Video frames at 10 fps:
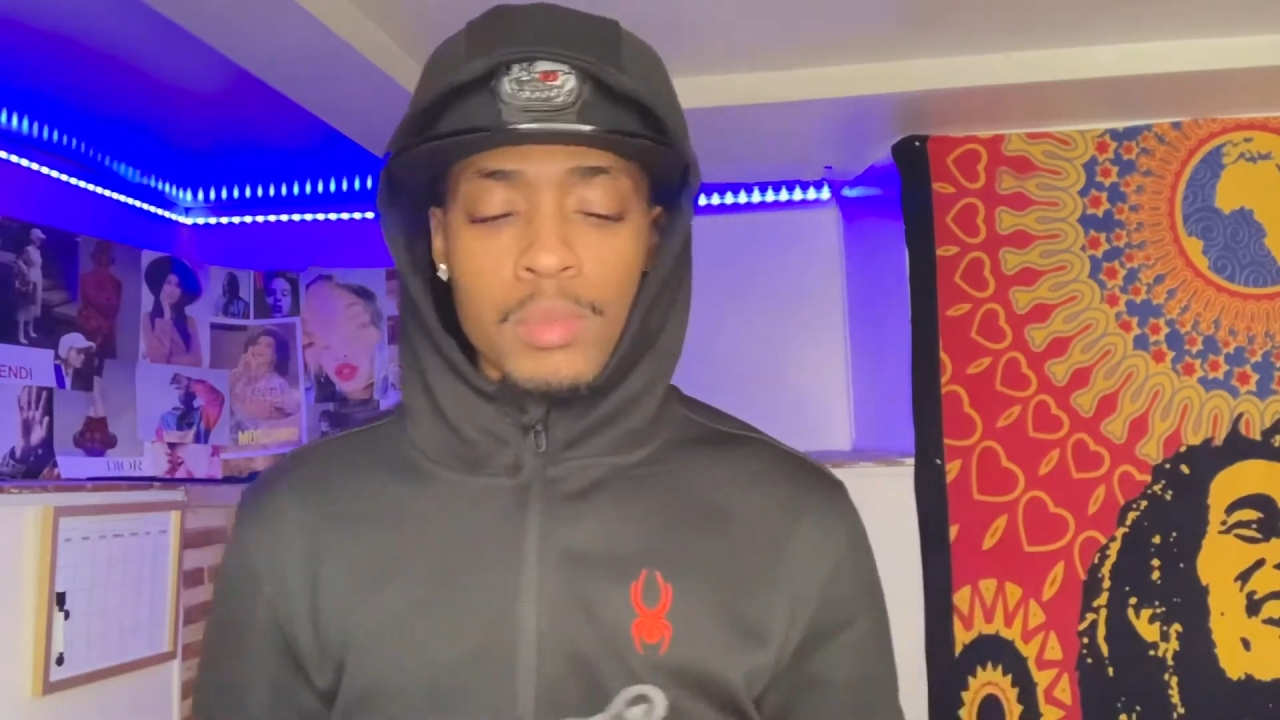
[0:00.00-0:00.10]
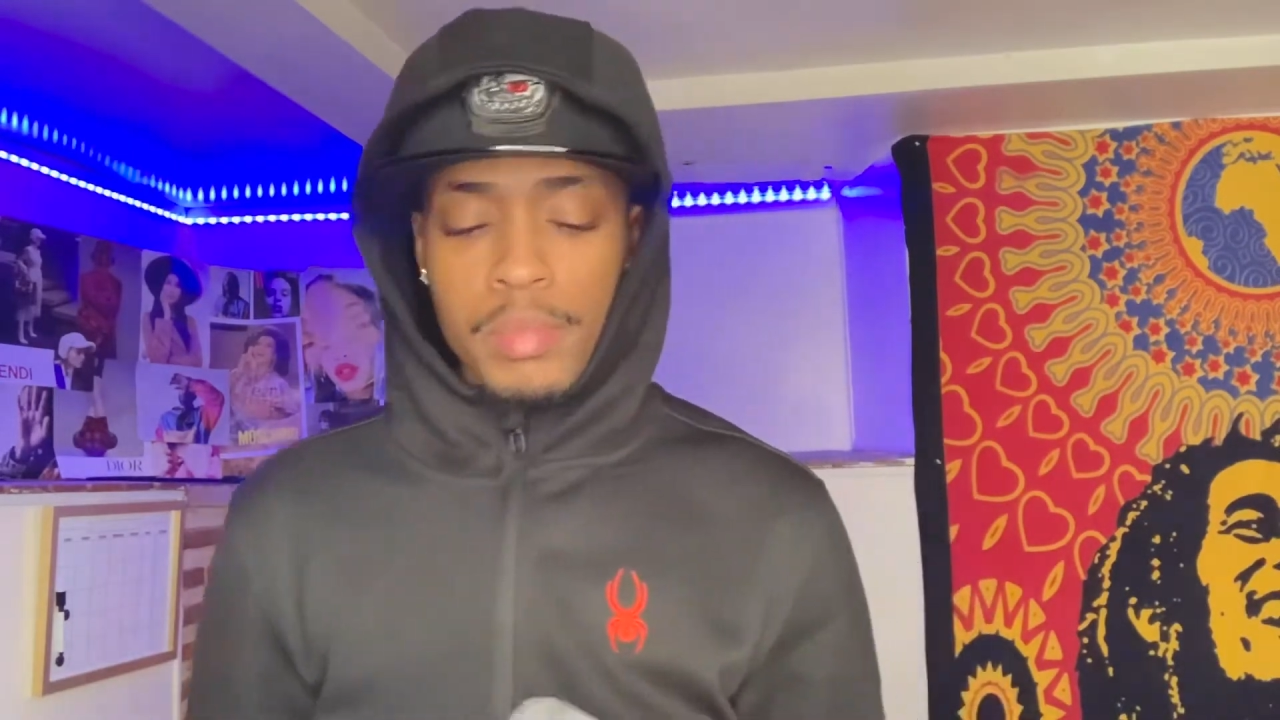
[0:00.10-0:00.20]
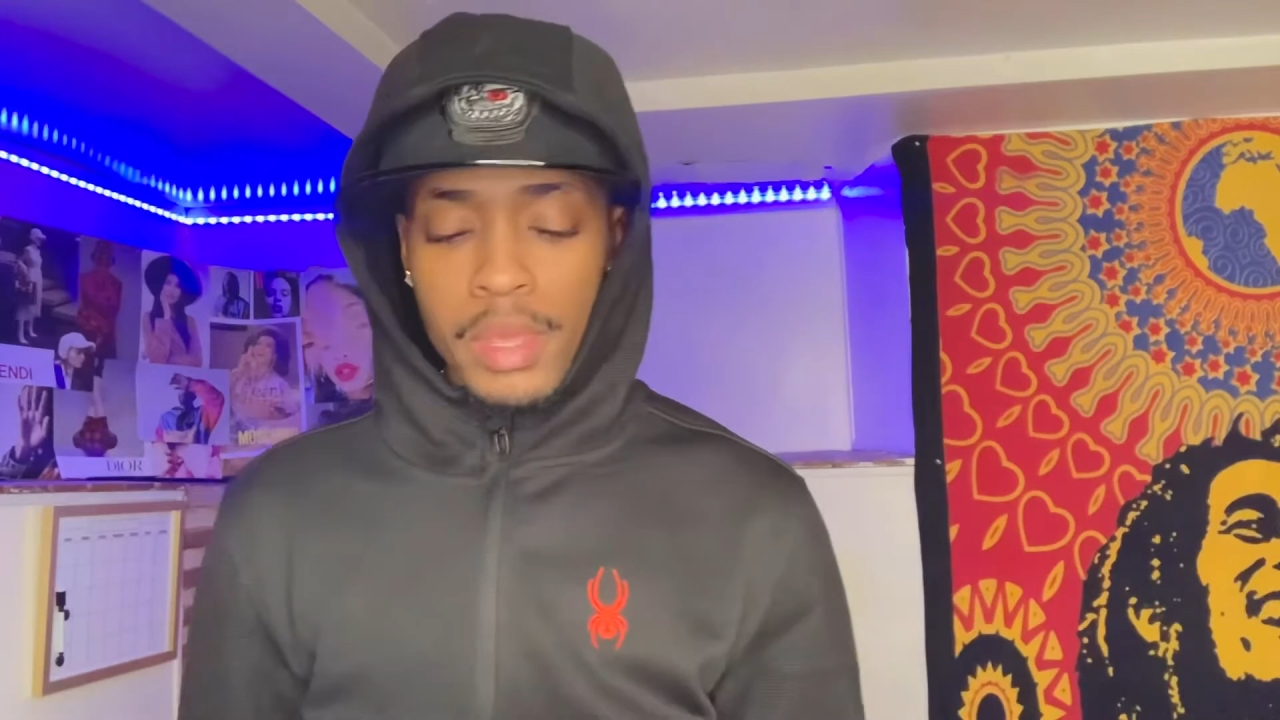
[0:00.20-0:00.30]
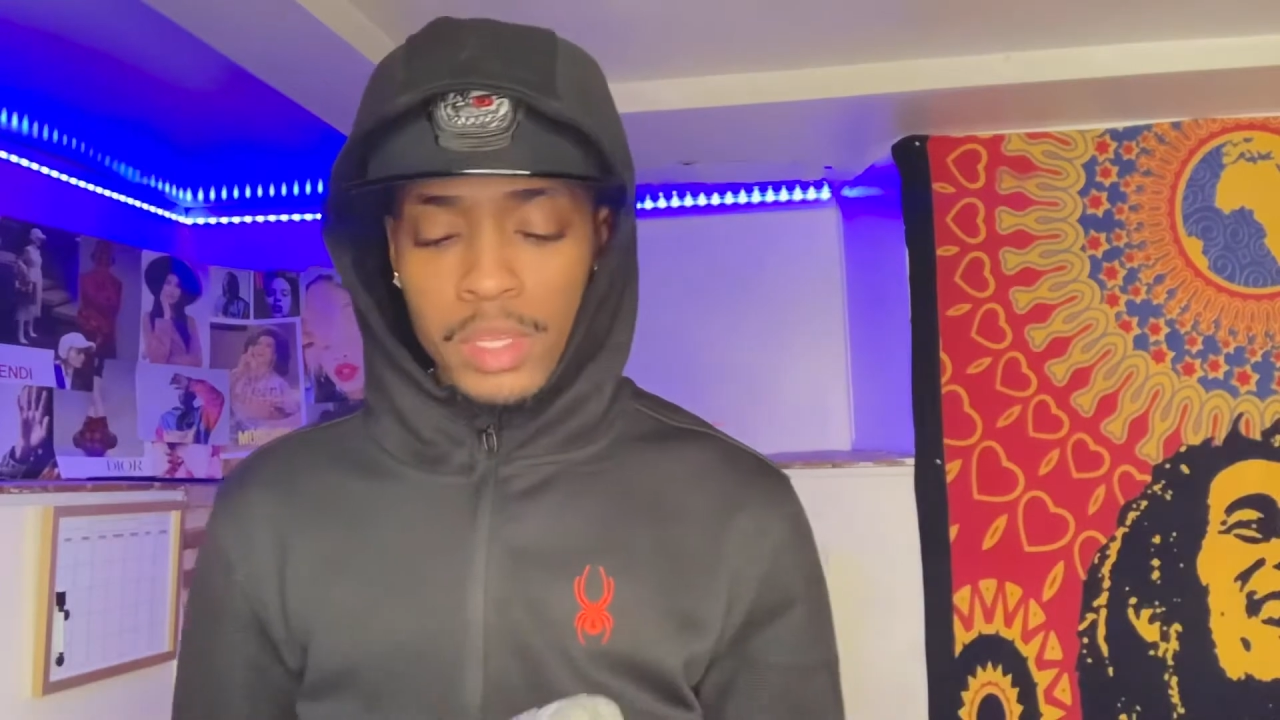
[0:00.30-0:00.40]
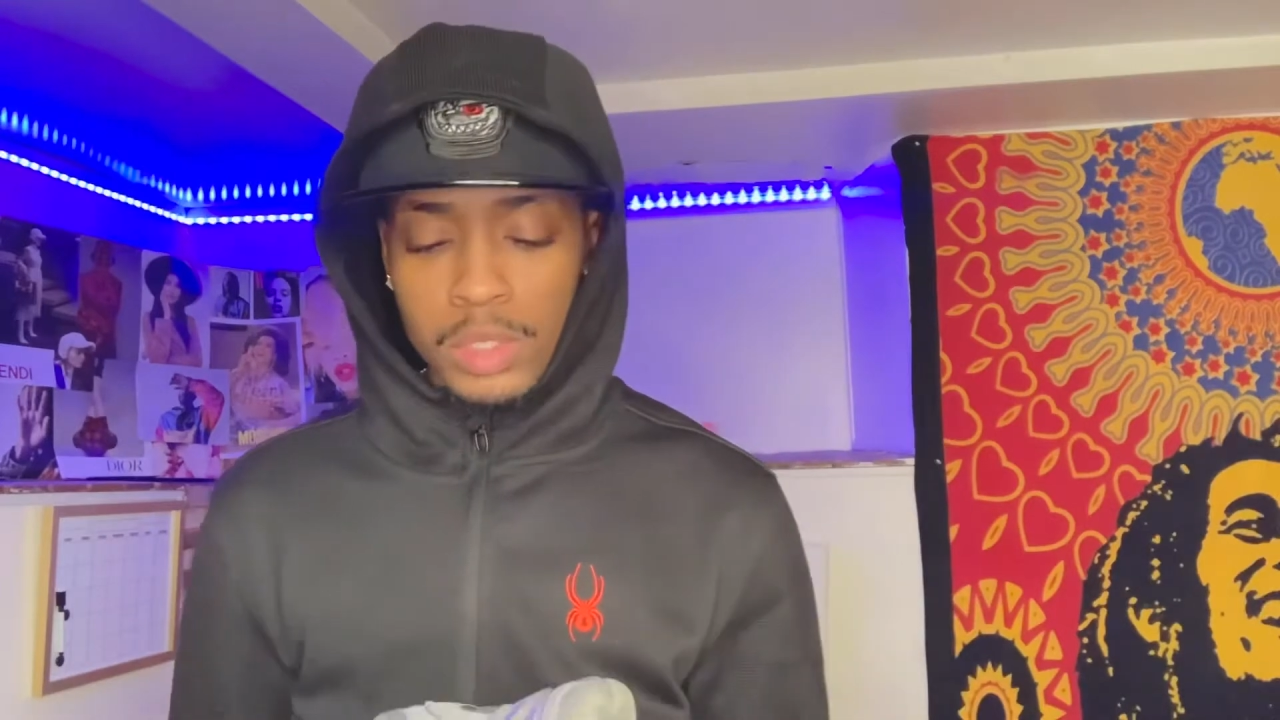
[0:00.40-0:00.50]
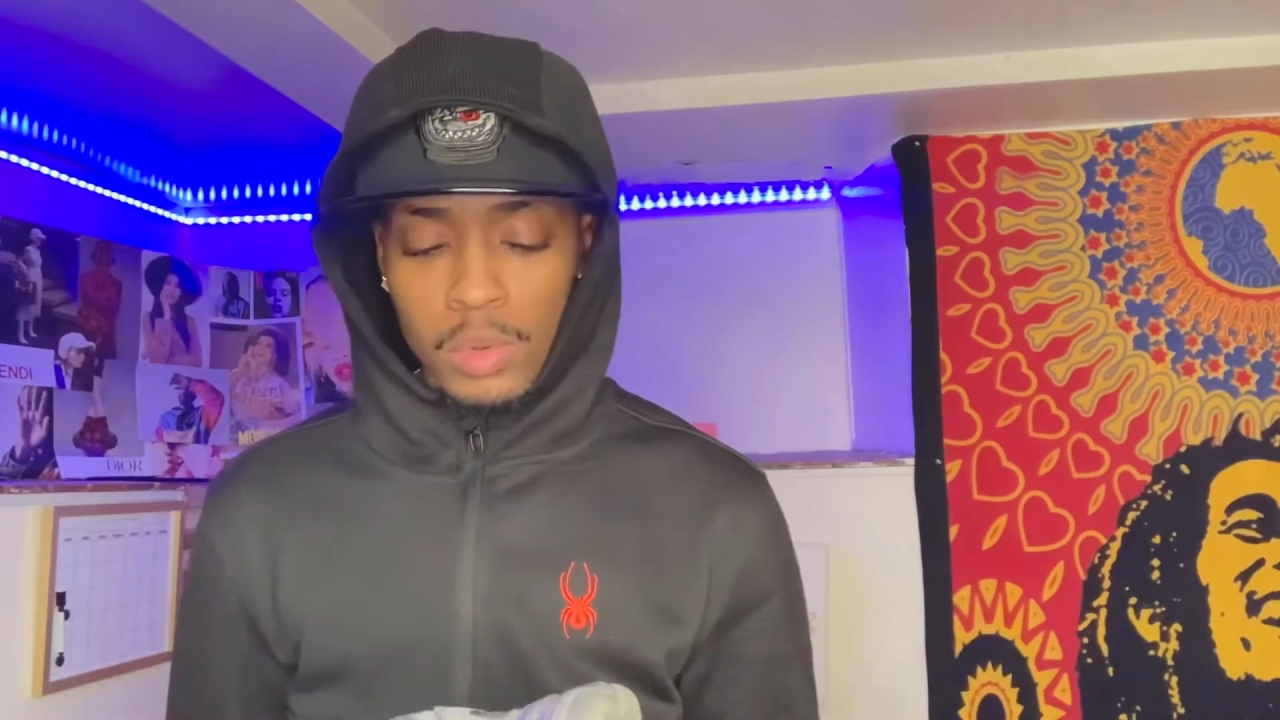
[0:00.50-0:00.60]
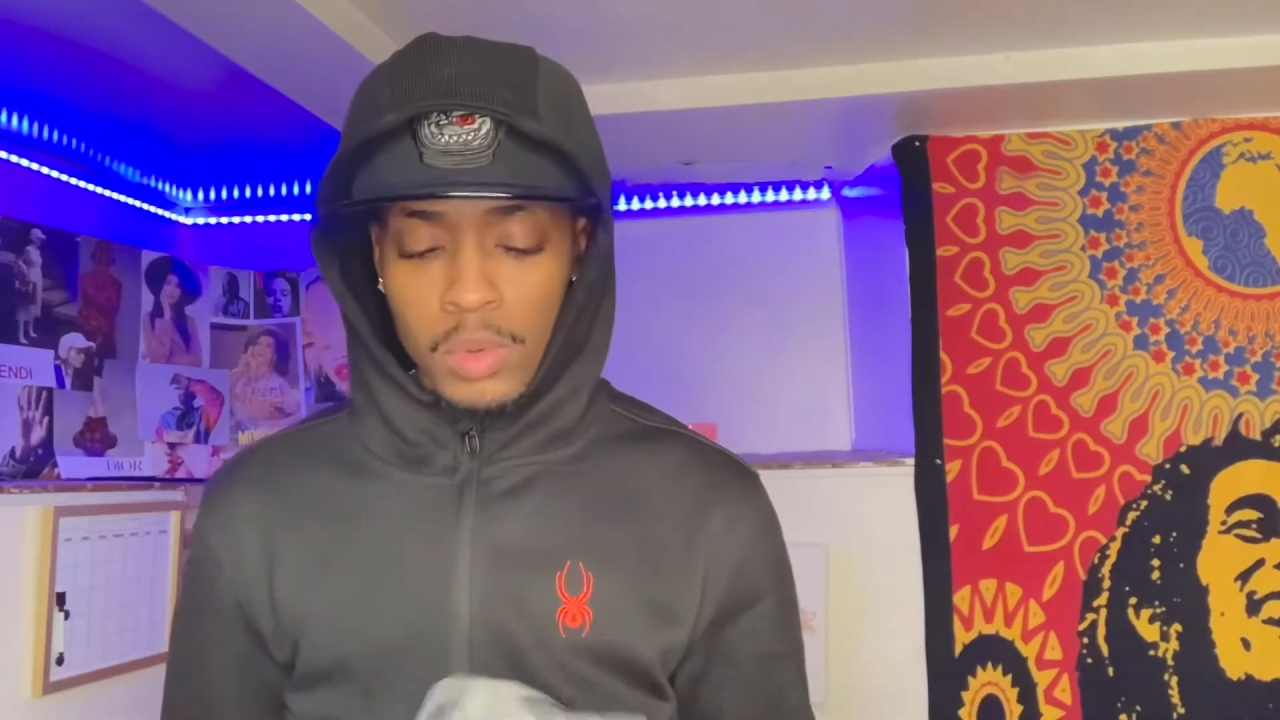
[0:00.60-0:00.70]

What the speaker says: big, so